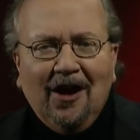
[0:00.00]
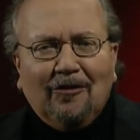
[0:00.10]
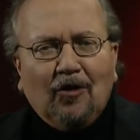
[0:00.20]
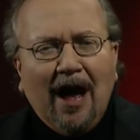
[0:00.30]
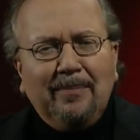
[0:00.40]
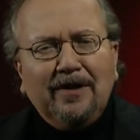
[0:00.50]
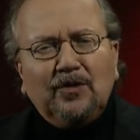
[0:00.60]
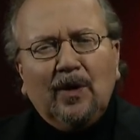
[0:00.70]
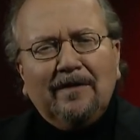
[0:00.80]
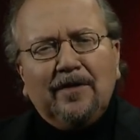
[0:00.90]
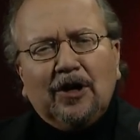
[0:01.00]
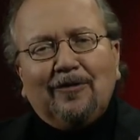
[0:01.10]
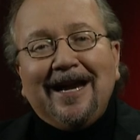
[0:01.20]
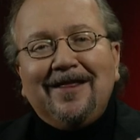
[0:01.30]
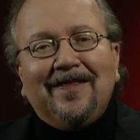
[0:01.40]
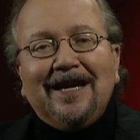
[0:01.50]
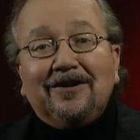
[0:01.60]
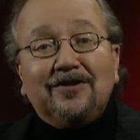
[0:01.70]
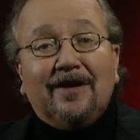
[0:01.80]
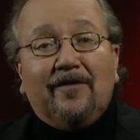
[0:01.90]
Robert is one of the great
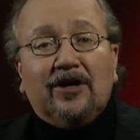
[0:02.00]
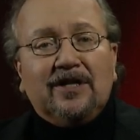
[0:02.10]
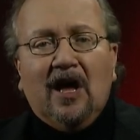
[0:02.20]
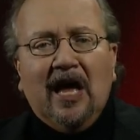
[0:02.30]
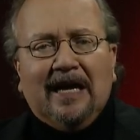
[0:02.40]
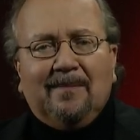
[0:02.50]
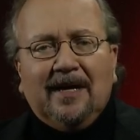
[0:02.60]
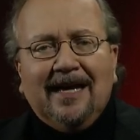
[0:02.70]
thinkers of our time.